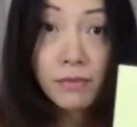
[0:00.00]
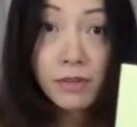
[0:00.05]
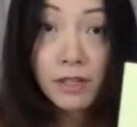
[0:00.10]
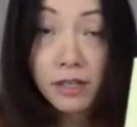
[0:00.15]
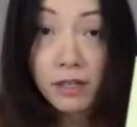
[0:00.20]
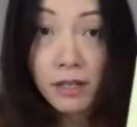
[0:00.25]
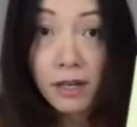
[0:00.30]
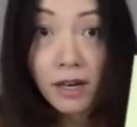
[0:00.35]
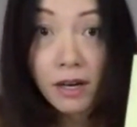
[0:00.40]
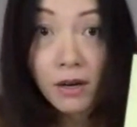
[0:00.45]

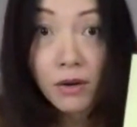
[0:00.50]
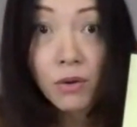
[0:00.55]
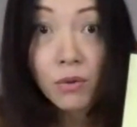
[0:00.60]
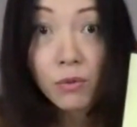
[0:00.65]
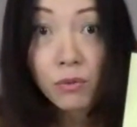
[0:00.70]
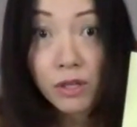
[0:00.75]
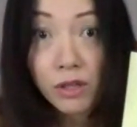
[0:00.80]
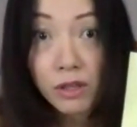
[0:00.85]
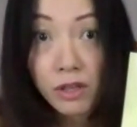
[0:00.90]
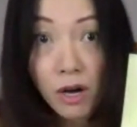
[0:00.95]
here
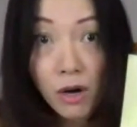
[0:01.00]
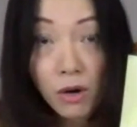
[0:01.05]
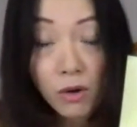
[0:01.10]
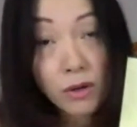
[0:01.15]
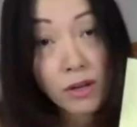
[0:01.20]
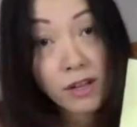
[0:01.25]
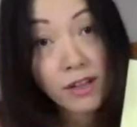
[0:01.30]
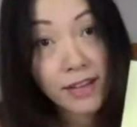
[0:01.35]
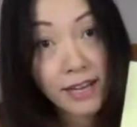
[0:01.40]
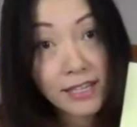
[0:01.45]
we
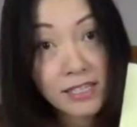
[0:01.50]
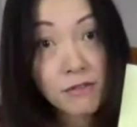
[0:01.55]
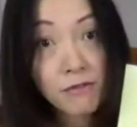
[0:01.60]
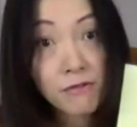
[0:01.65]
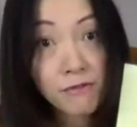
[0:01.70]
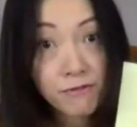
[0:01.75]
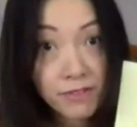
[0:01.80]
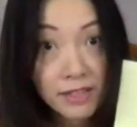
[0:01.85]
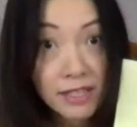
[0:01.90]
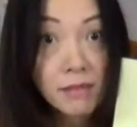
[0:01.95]
know that's a
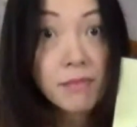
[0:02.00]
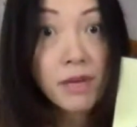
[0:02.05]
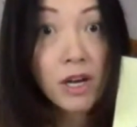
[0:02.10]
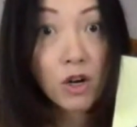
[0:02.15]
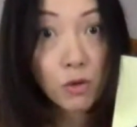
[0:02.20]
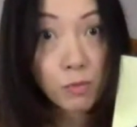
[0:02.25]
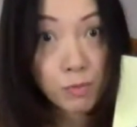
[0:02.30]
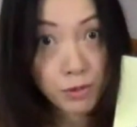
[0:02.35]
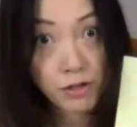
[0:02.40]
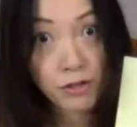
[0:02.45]

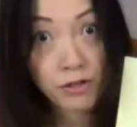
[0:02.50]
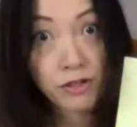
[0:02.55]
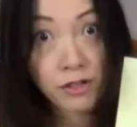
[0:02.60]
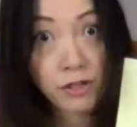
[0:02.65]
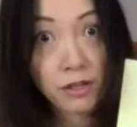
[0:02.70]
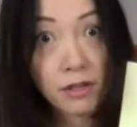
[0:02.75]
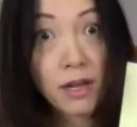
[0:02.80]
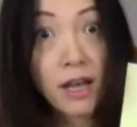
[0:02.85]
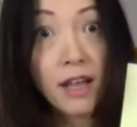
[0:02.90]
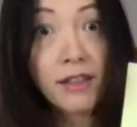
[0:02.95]
female person.